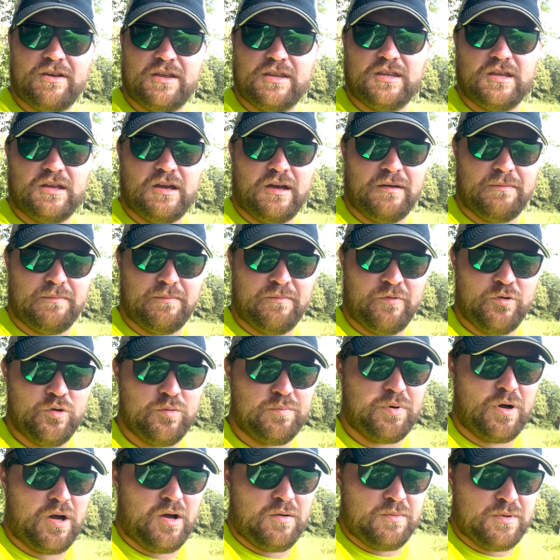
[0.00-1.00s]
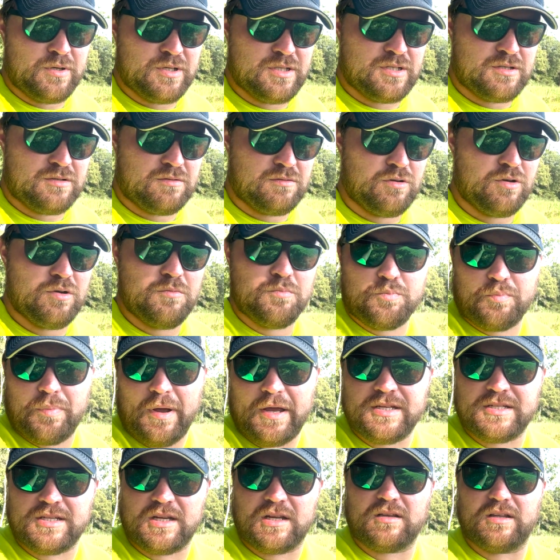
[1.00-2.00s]
The food plot was
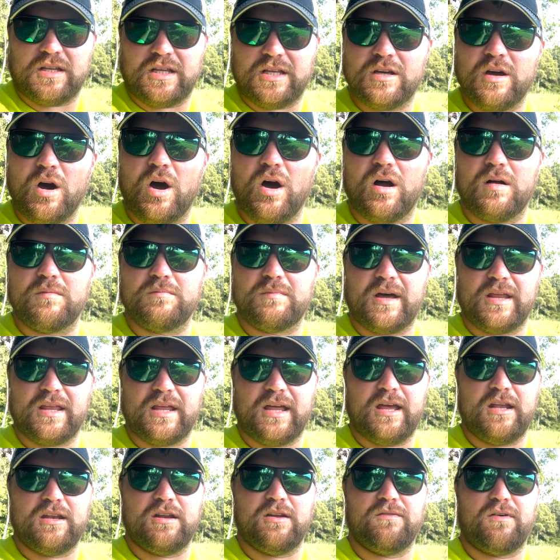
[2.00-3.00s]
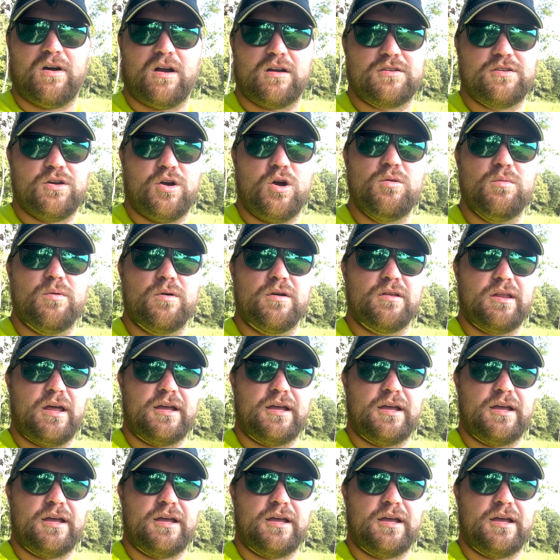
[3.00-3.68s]
basically gone by the end of October.